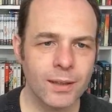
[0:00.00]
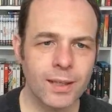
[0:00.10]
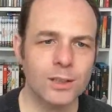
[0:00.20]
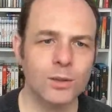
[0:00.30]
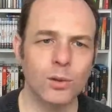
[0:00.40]

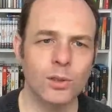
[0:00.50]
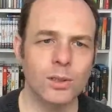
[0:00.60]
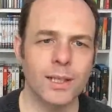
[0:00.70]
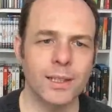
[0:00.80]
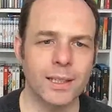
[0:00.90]
This
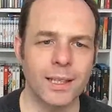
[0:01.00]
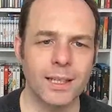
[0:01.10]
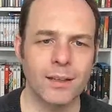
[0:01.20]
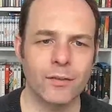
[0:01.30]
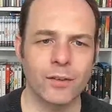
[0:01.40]
looks like
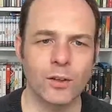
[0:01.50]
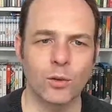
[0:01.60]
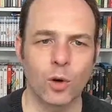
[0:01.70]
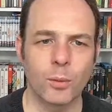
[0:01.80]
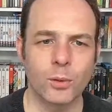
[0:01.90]
a
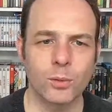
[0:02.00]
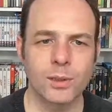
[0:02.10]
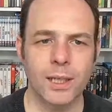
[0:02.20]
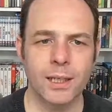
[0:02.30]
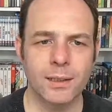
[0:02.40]
phenomenal
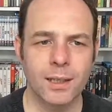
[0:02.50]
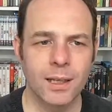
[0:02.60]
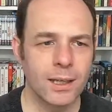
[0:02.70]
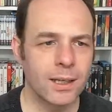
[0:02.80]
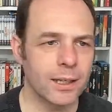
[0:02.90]
set.
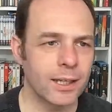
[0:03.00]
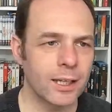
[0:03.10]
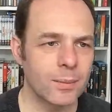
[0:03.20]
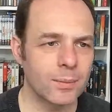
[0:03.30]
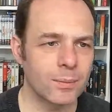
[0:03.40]

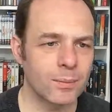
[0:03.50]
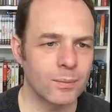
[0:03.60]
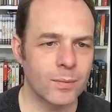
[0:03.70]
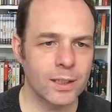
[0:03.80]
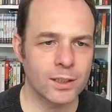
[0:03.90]

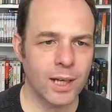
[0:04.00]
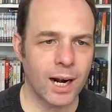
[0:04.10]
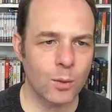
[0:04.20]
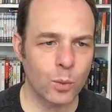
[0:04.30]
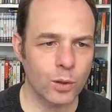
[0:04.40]
There's
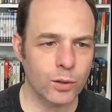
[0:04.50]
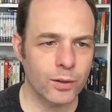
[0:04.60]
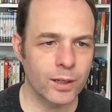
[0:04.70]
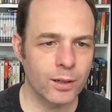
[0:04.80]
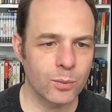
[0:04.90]
artwork
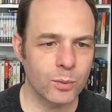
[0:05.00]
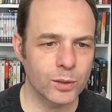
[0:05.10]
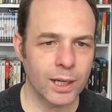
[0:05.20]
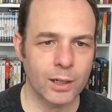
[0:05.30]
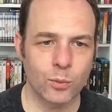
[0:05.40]
there,
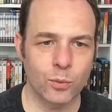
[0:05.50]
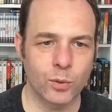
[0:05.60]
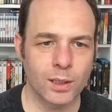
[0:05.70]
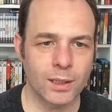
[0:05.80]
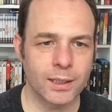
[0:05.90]
which I
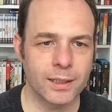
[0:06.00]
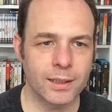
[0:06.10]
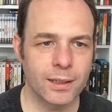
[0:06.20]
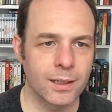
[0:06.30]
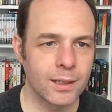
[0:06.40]
really
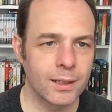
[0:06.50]
like.